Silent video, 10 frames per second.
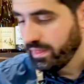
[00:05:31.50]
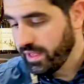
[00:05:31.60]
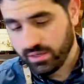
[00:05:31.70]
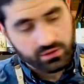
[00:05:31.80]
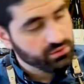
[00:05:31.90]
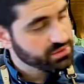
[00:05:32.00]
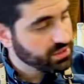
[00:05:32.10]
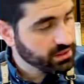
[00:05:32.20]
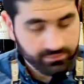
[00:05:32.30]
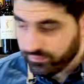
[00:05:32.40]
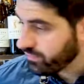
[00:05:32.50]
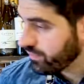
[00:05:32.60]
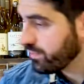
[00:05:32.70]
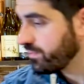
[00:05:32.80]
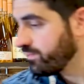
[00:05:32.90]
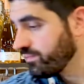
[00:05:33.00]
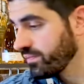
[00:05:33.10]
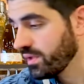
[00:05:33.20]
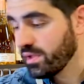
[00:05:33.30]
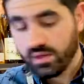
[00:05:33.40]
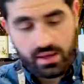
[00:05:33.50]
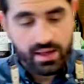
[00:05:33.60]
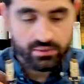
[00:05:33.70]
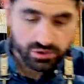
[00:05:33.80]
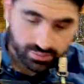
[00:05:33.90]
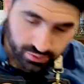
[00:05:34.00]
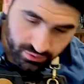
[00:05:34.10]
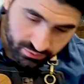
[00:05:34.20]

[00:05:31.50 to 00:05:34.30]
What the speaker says: And using our spoon,